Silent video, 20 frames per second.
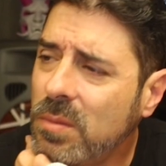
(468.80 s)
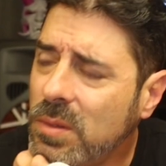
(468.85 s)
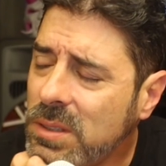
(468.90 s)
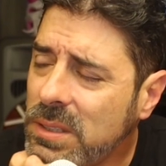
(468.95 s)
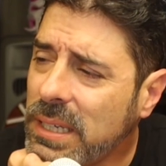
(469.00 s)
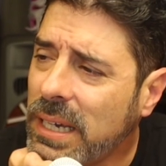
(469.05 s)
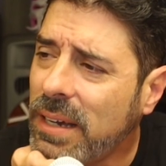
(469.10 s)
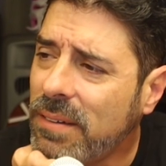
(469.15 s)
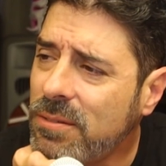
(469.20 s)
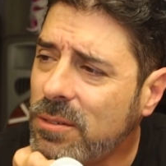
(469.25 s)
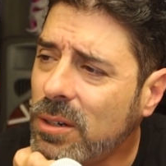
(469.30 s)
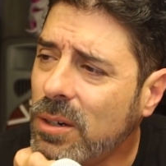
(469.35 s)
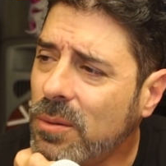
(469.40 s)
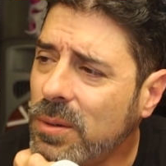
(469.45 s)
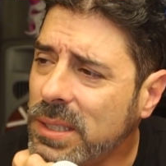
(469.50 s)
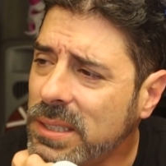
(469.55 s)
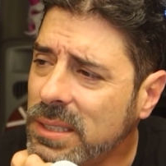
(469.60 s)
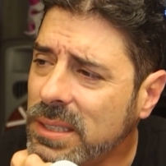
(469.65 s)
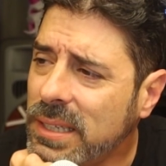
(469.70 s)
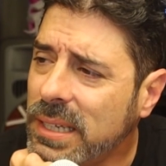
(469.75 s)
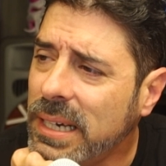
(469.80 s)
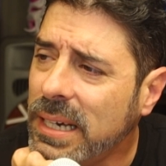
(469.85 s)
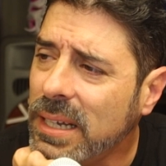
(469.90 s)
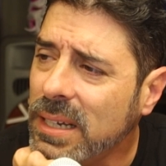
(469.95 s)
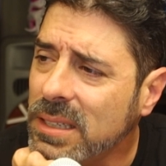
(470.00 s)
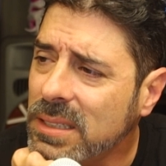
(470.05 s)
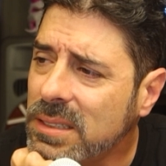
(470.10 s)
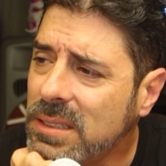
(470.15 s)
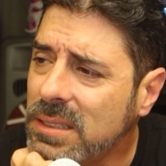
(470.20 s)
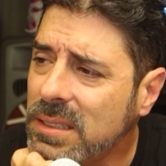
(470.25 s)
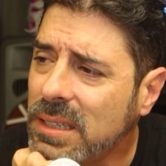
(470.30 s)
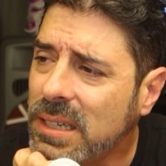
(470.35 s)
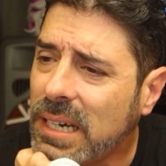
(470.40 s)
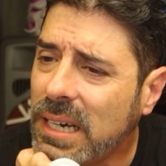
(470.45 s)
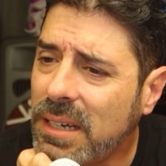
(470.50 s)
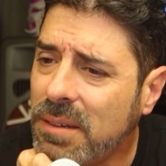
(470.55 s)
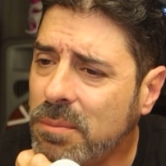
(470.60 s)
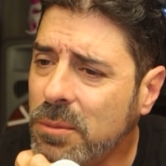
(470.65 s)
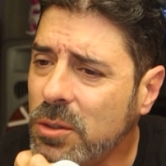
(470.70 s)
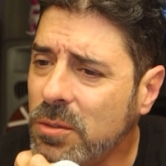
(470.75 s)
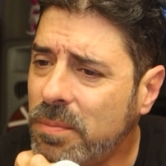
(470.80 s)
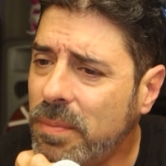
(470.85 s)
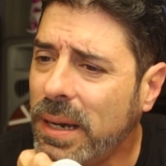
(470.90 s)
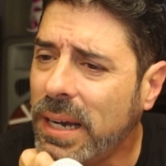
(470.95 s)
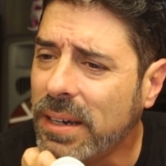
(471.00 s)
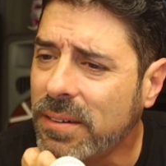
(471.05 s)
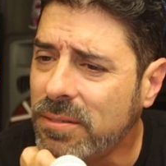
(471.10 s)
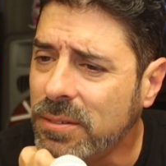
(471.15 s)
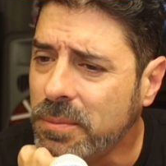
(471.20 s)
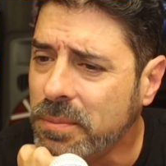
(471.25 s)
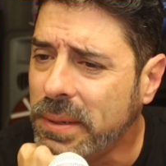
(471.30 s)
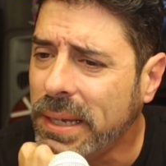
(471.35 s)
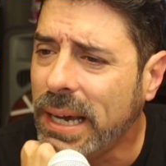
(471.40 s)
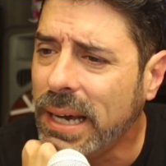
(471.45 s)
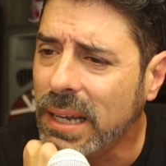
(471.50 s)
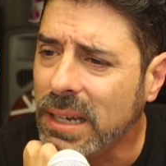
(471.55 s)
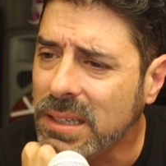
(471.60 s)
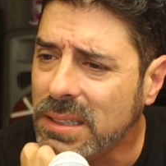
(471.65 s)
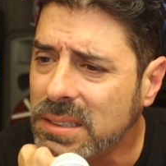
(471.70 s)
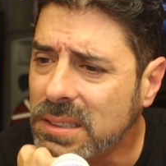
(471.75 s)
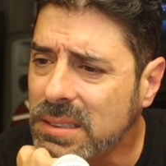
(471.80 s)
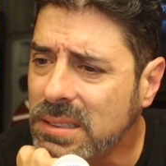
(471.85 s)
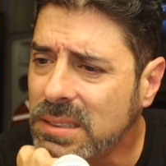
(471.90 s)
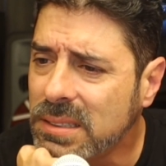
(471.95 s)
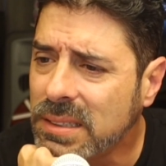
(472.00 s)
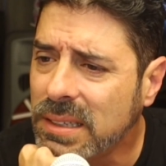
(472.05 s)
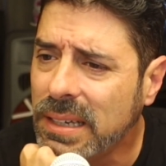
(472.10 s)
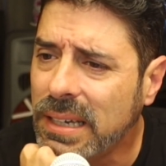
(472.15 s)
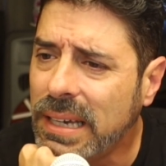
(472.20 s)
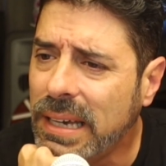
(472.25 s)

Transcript: This is after I went to Dallas. I had moved back from Dallas.